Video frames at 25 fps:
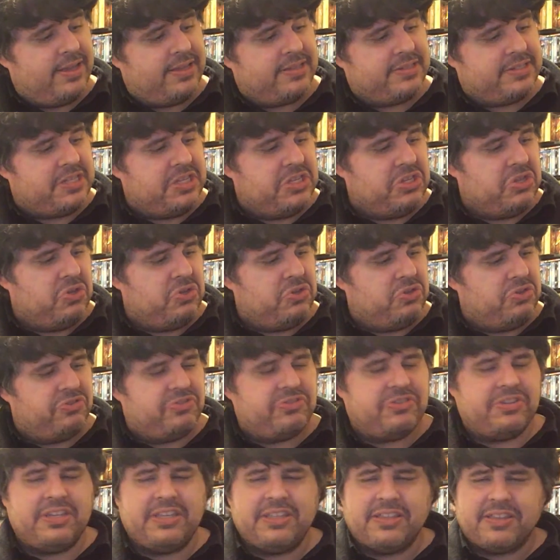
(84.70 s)
See, you
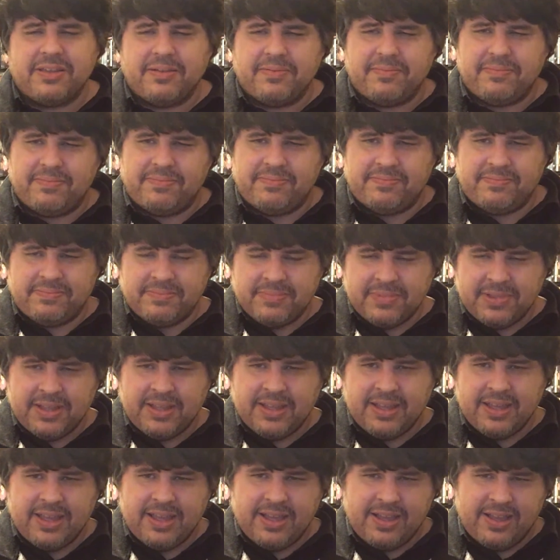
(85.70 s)
see them.
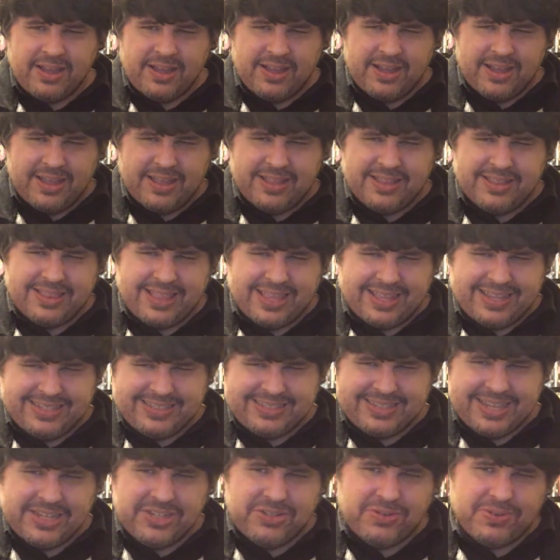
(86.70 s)
They
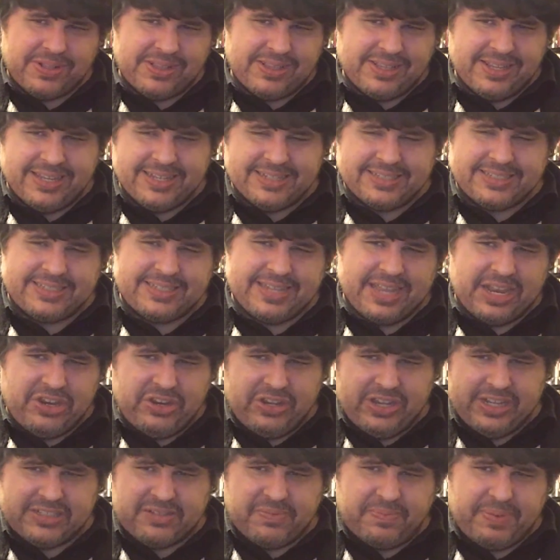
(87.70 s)
send you a list, and
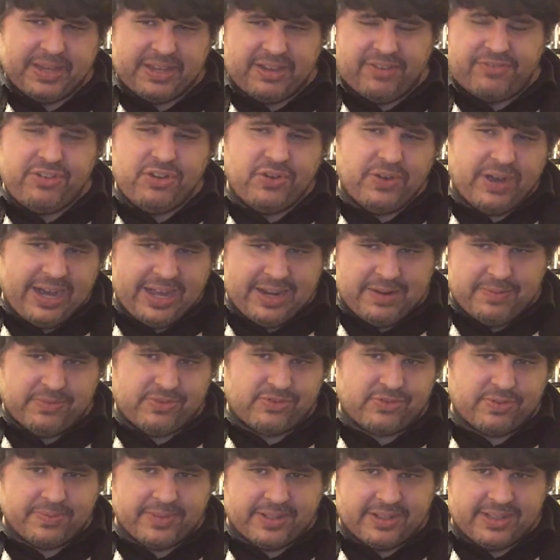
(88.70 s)
you get to pick a few items
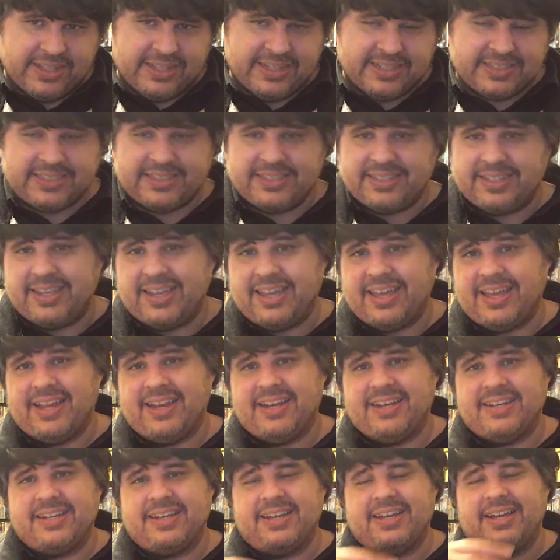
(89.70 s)
from the list,
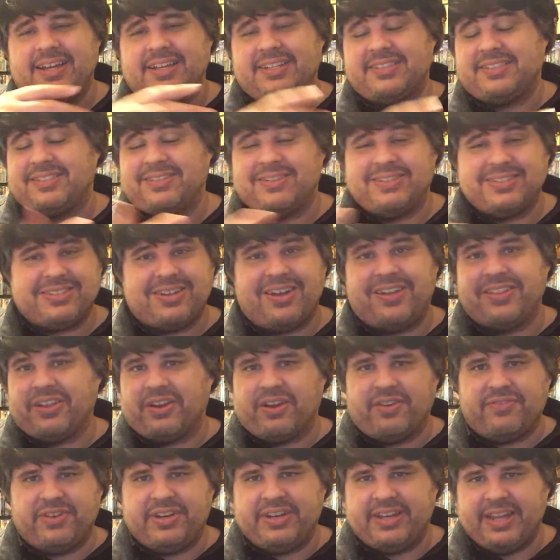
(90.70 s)
and it's on
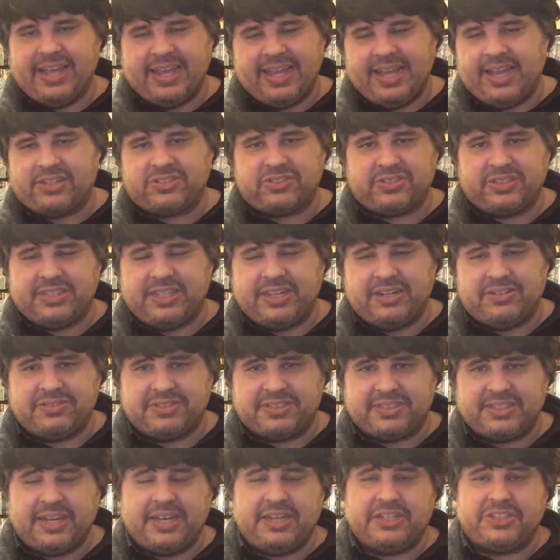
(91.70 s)
there every day. Actually, they don't
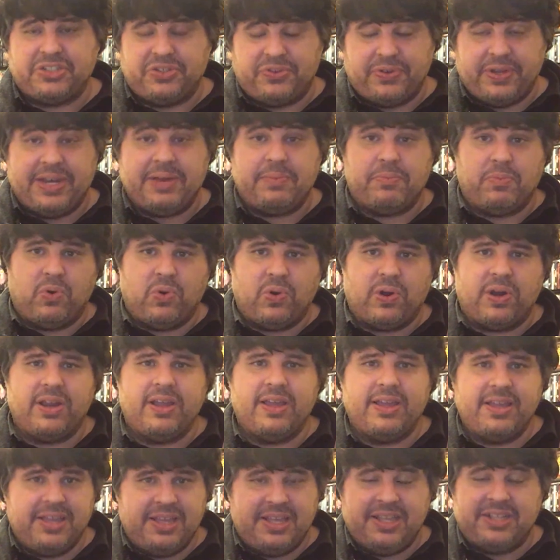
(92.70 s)
send it to you anymore.
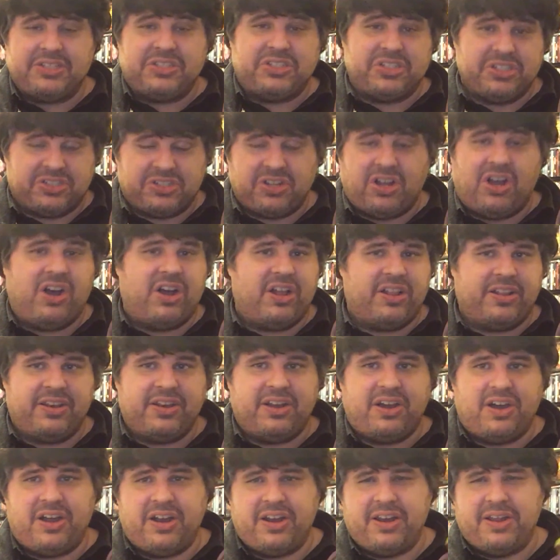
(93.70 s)
It's just on
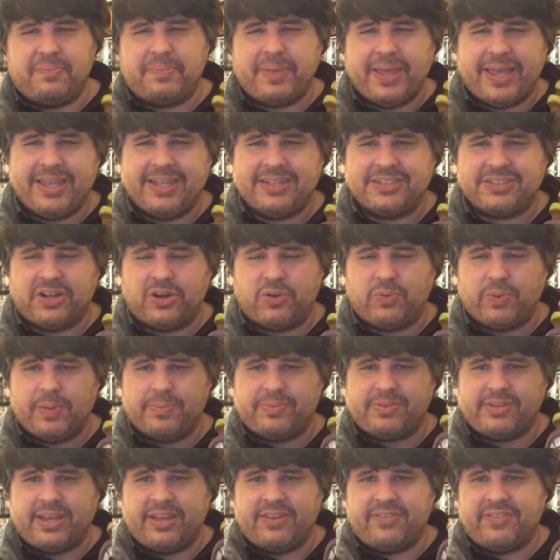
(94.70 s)
a page on a
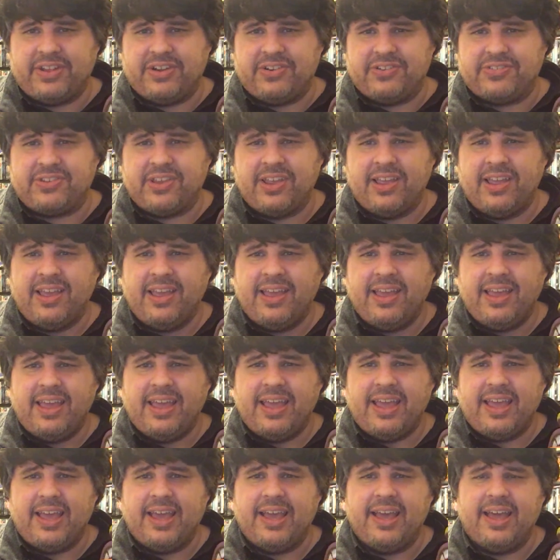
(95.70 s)
website of theirs.
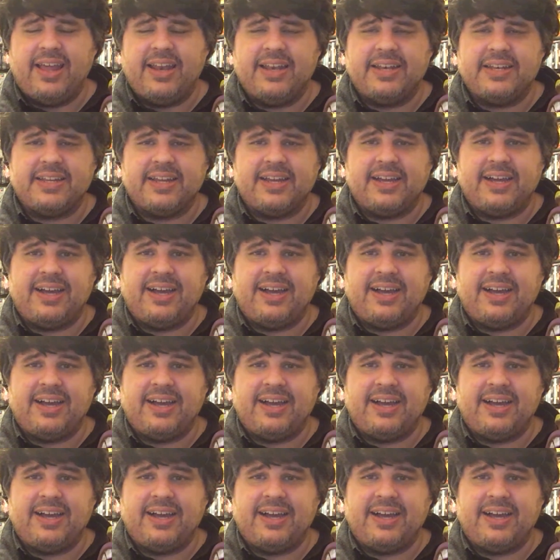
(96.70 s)
And